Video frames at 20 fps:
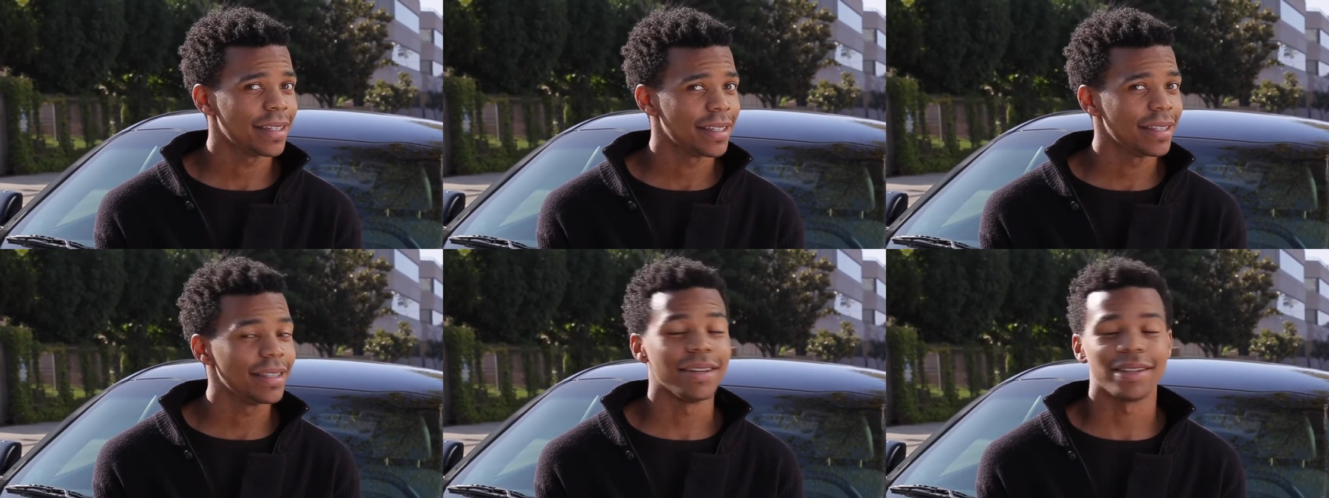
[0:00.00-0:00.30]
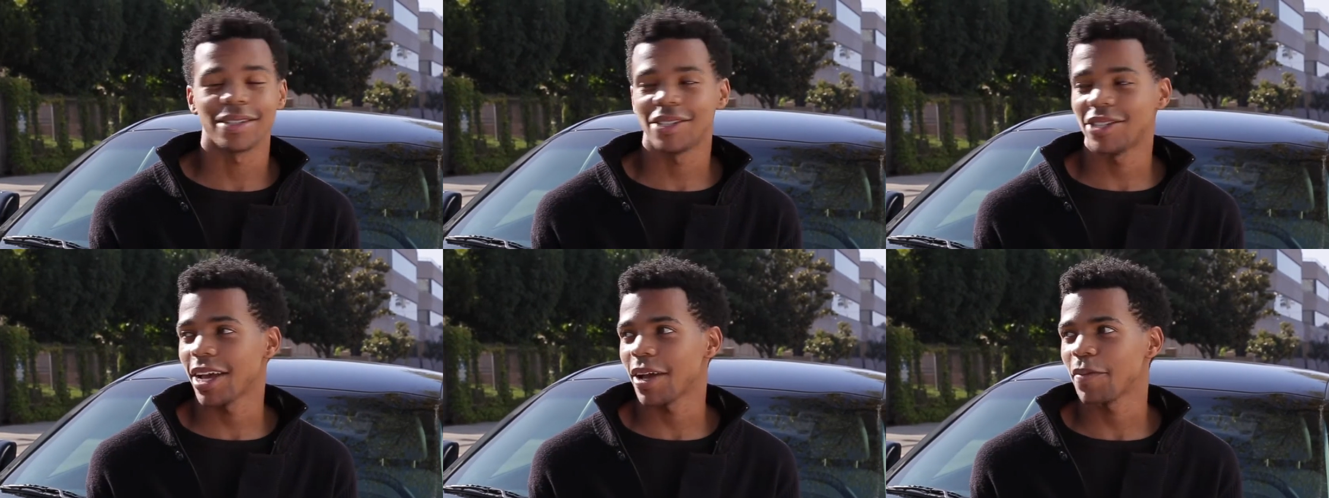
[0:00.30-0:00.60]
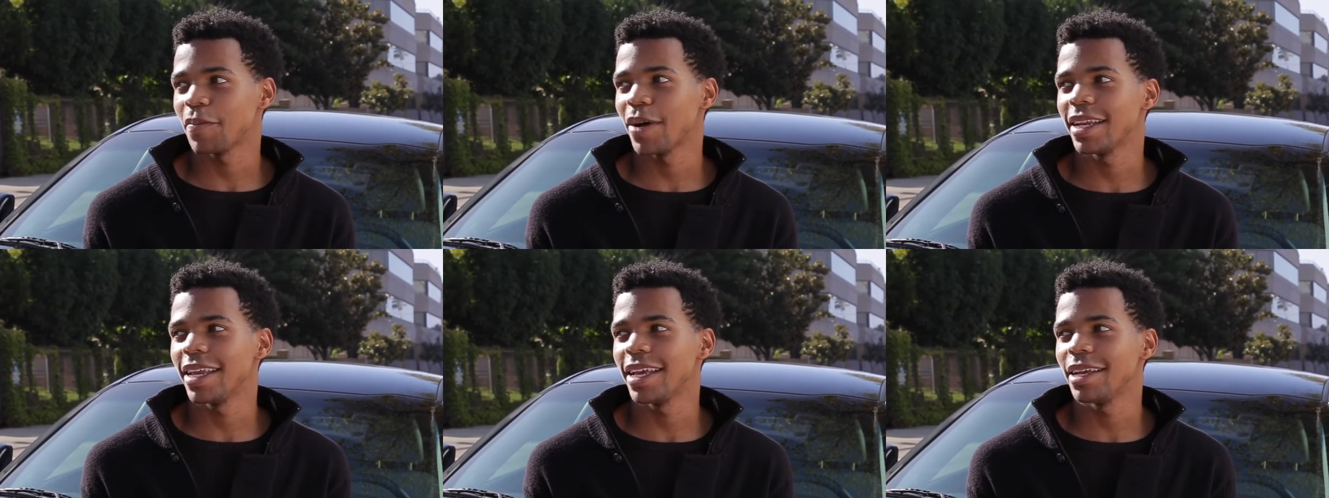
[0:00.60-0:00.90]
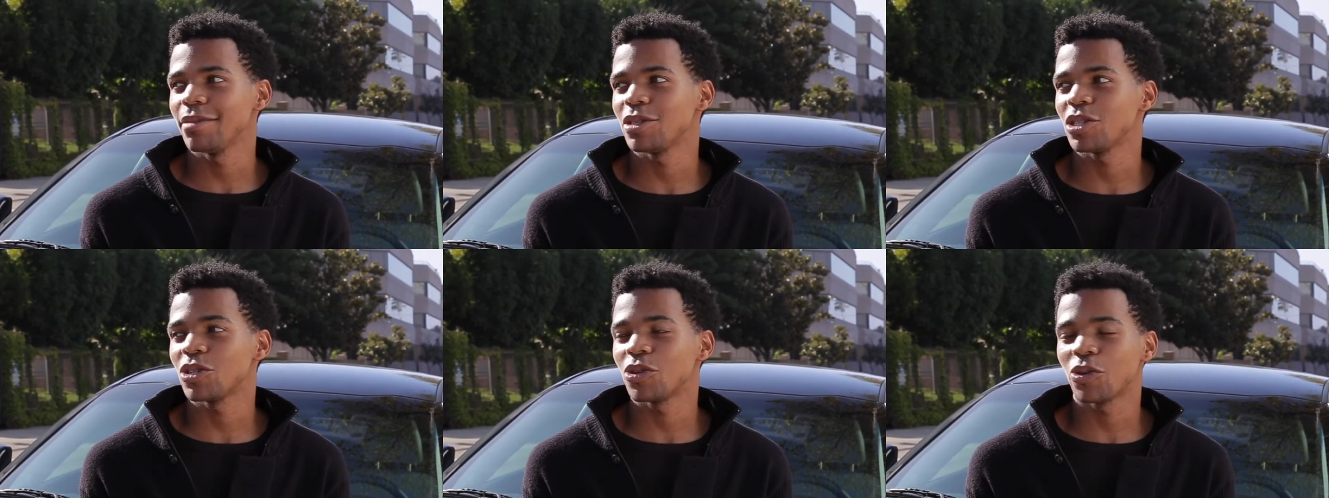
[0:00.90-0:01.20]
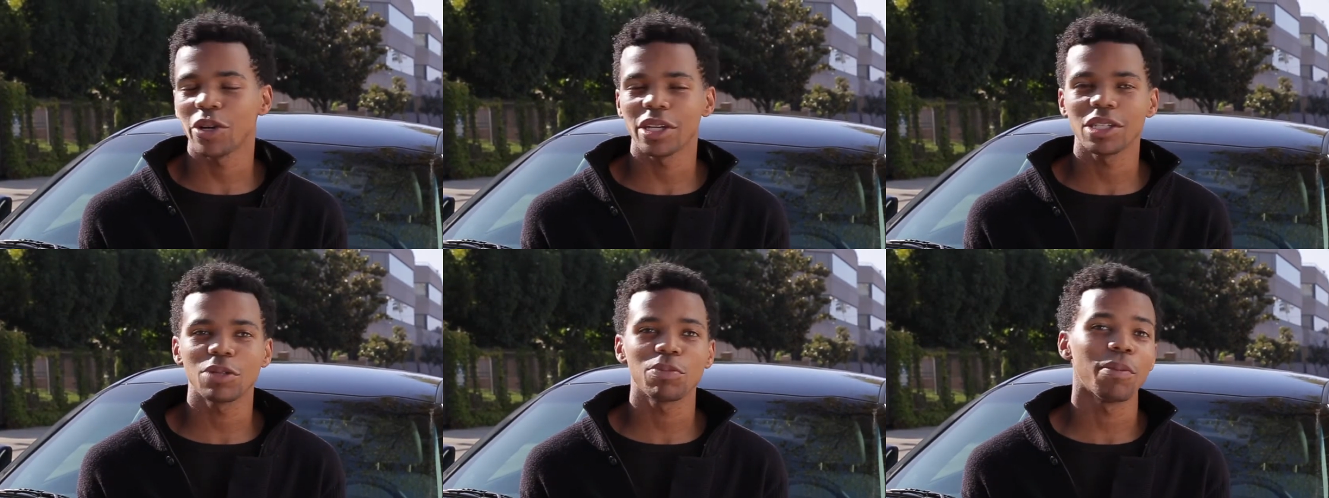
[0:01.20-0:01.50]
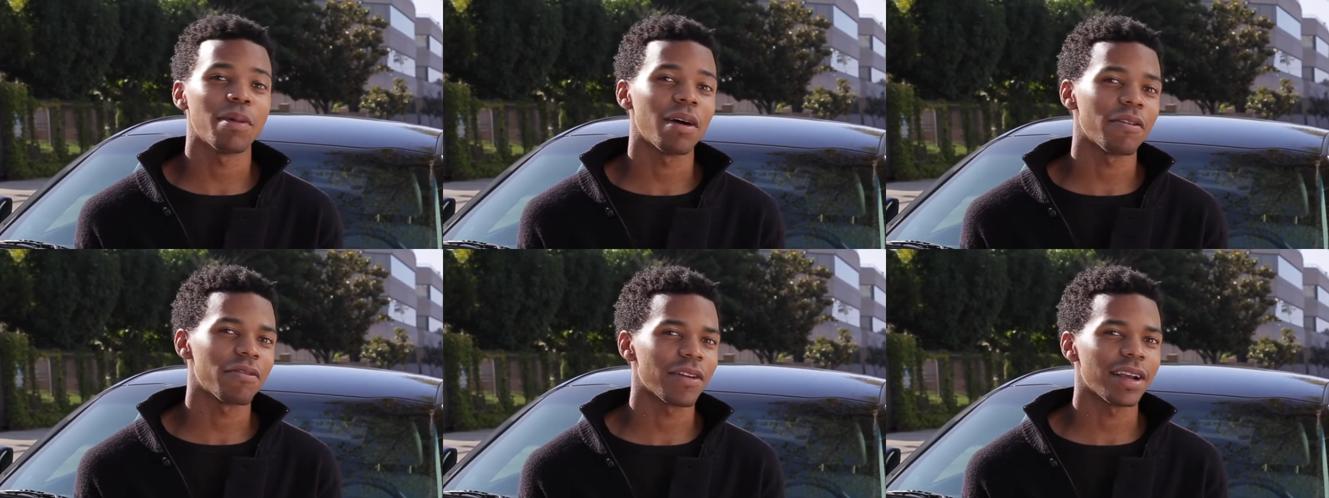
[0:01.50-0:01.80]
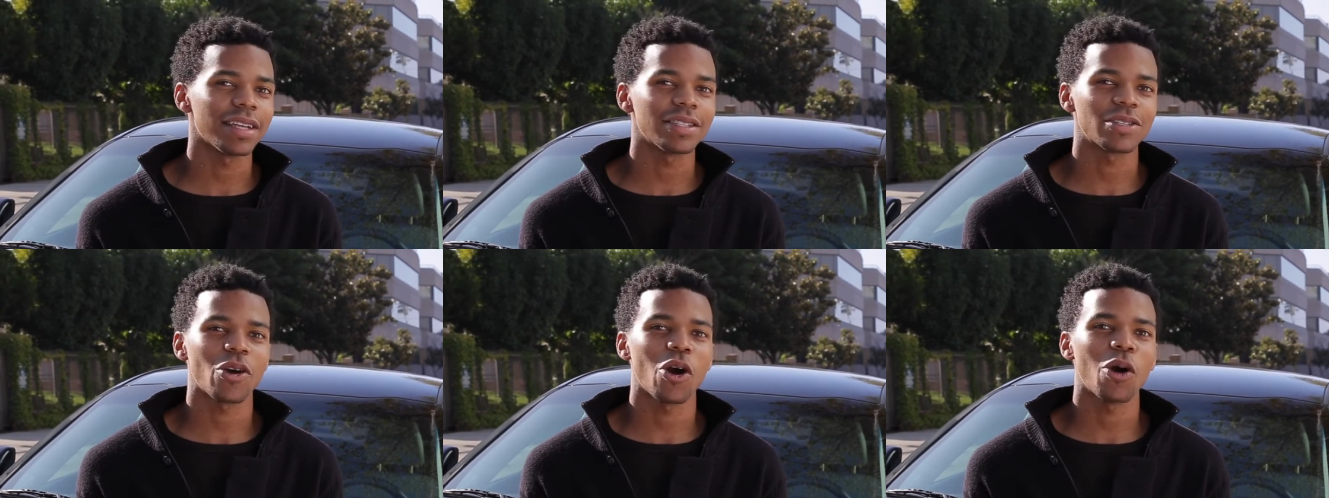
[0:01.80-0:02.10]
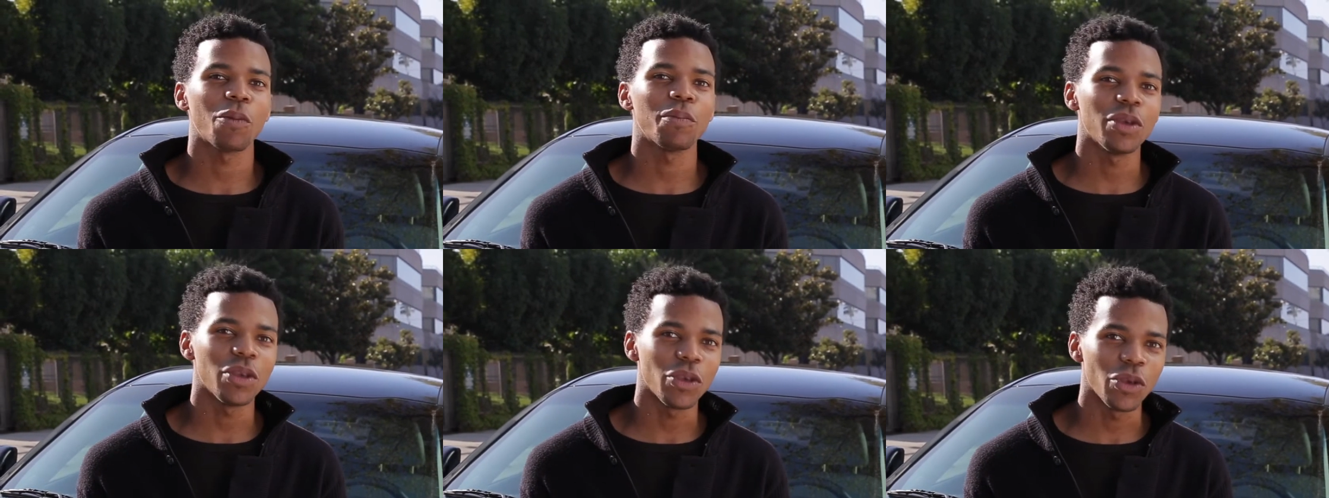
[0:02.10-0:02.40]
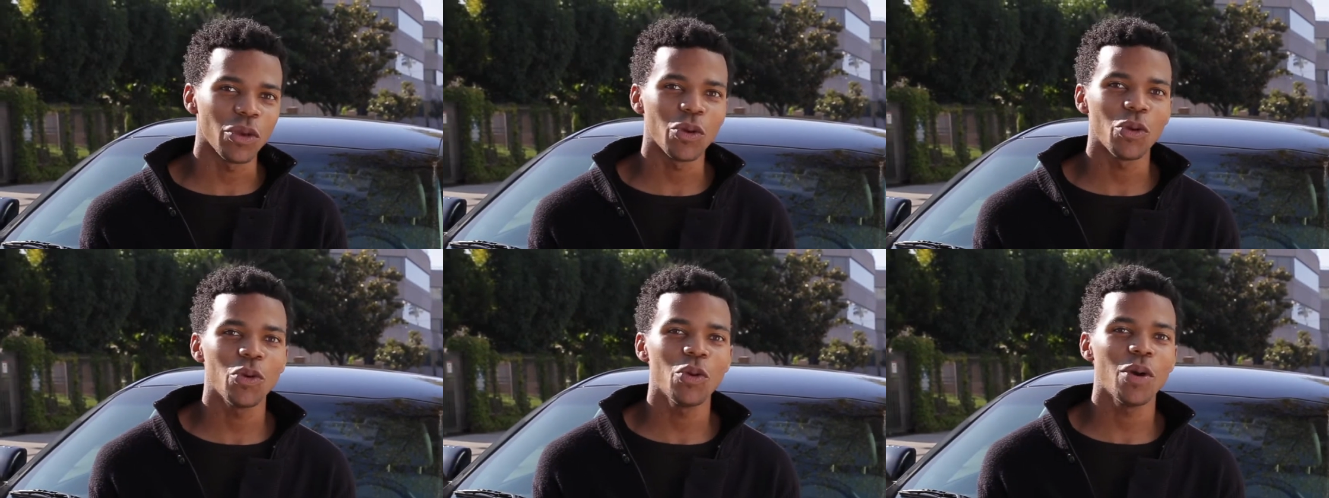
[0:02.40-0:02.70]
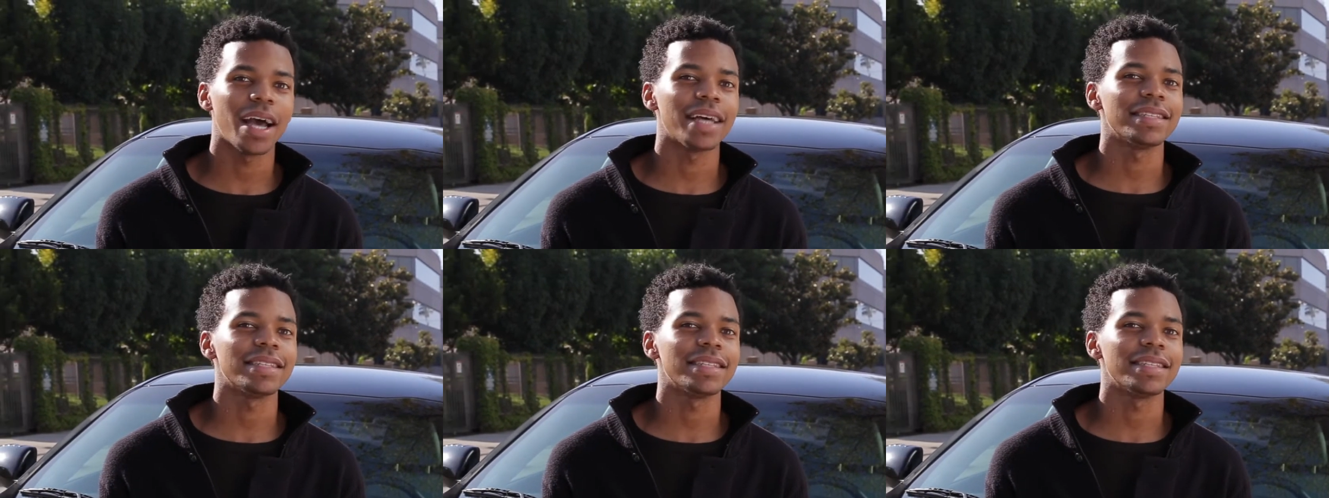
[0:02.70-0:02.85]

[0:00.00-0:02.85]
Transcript: Look, check, my name's Chris, but my friends call me Hugh,